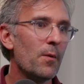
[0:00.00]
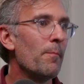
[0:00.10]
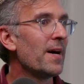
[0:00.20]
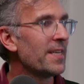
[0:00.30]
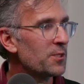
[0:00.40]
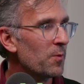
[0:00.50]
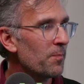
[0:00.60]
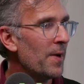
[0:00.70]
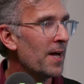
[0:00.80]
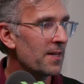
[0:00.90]

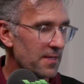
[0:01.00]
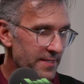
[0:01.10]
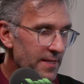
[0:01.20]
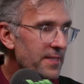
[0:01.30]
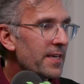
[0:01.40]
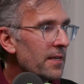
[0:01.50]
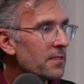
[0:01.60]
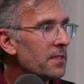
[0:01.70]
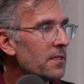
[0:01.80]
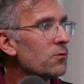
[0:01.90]
management pack
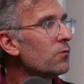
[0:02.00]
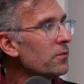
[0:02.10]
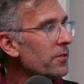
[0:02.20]
dedicated to